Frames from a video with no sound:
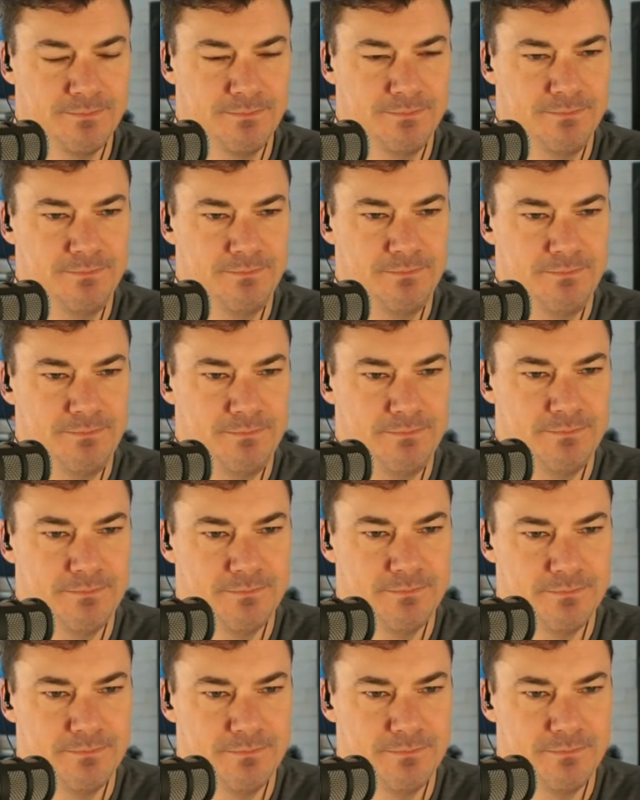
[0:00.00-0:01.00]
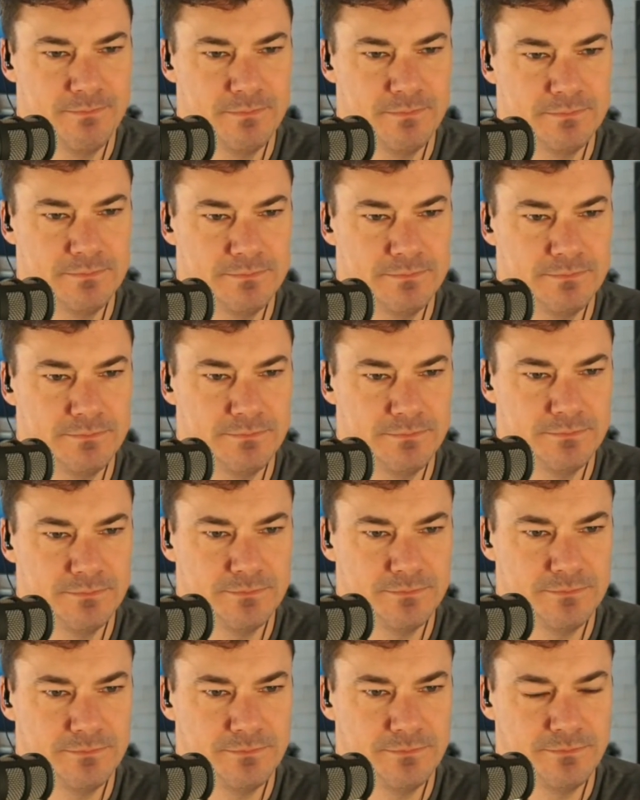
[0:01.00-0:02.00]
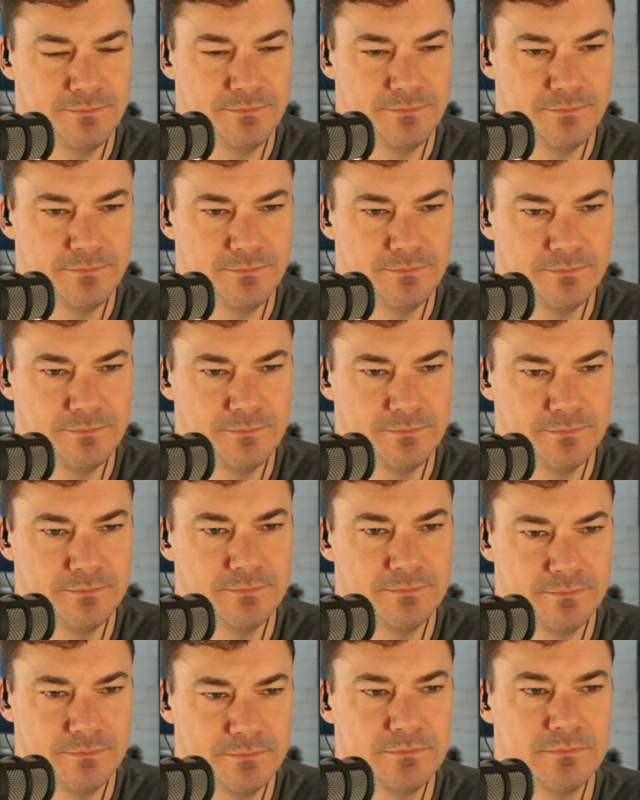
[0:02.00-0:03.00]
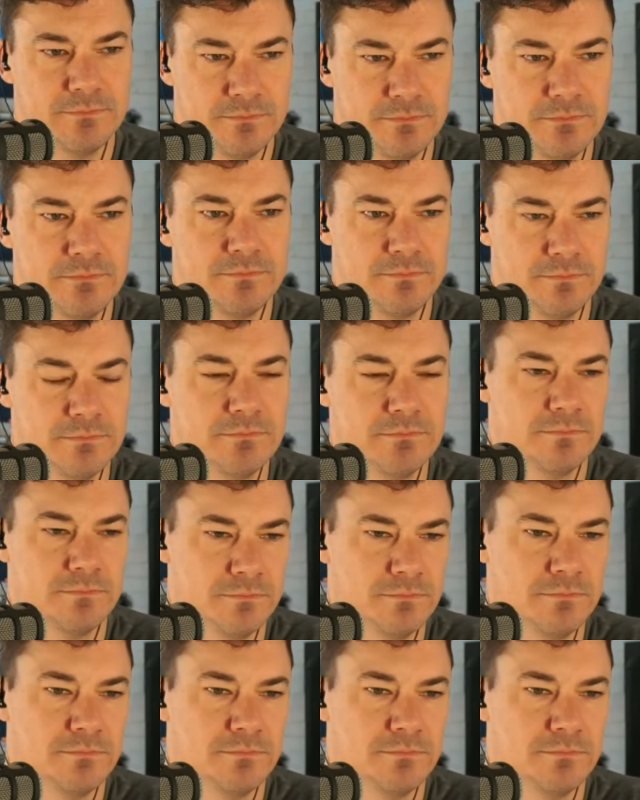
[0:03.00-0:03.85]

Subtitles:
[no speech]